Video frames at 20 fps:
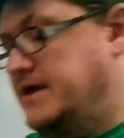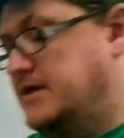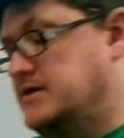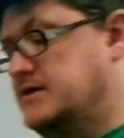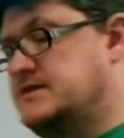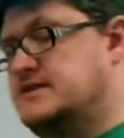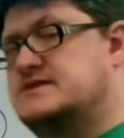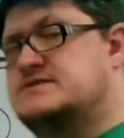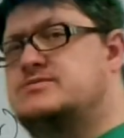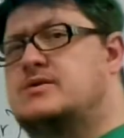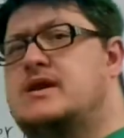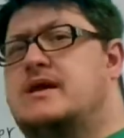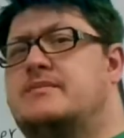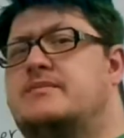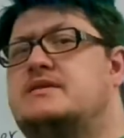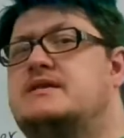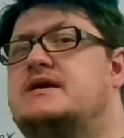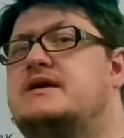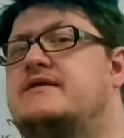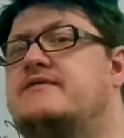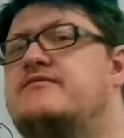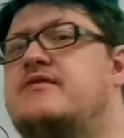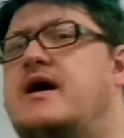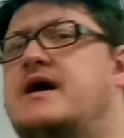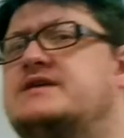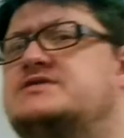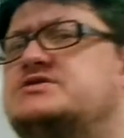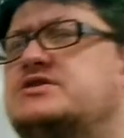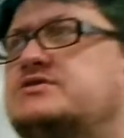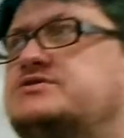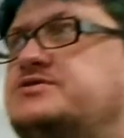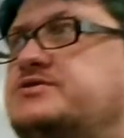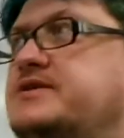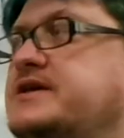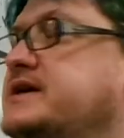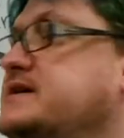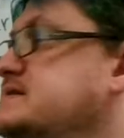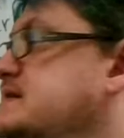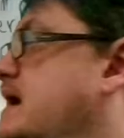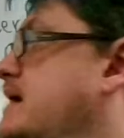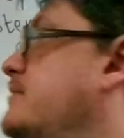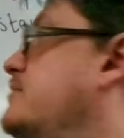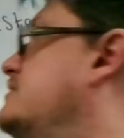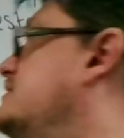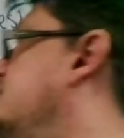a look at this one, I believe I showed you in the examples